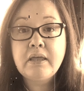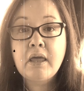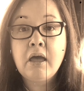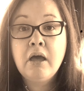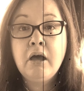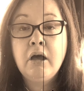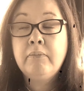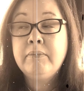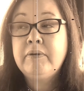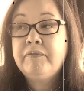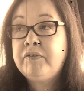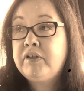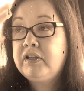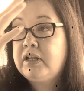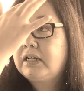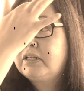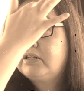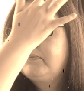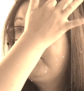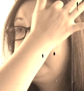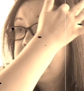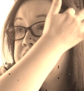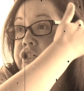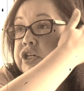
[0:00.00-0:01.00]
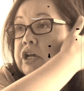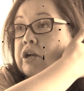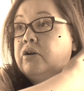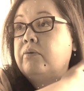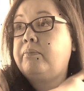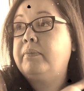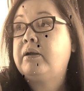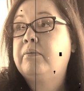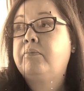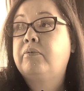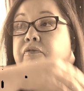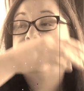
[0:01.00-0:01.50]
um, if you like to be a channel
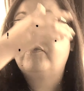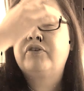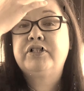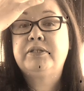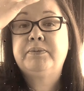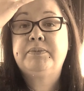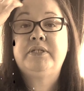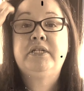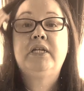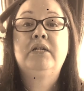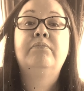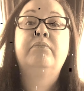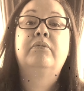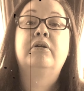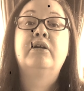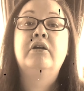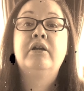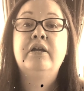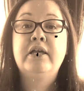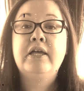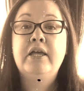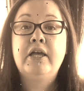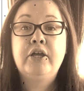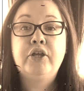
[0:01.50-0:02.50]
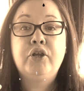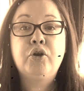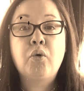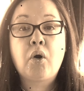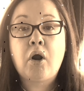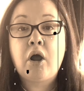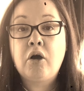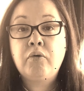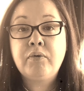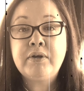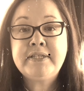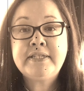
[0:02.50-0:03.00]
member for September, you're
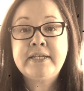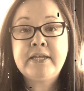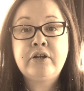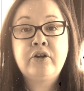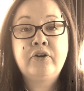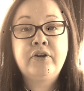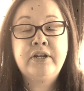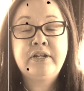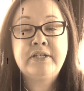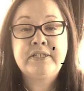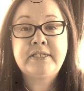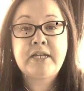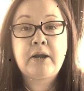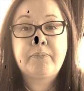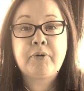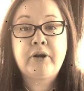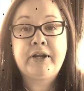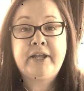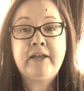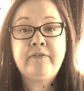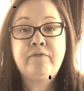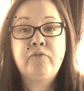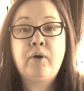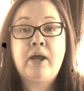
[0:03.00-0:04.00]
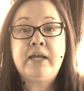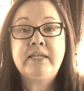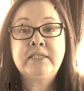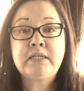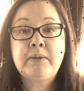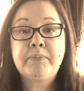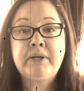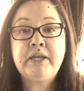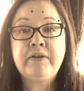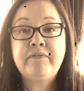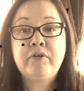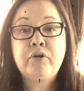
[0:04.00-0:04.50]
always entered in a separate giveaway. So
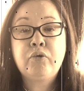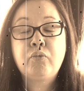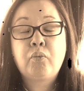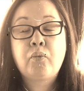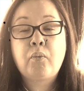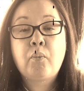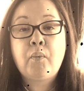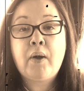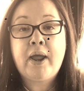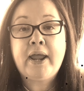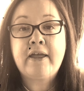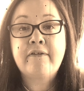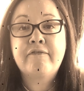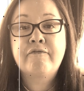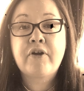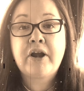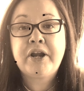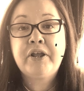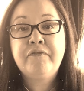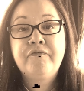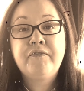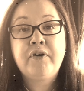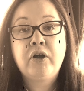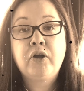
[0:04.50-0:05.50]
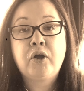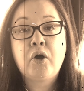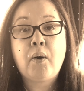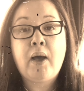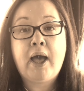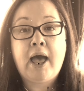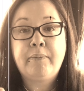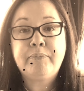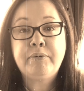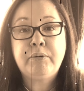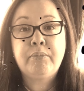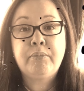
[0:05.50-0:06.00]
I'm giving away a Freddie Funko Happy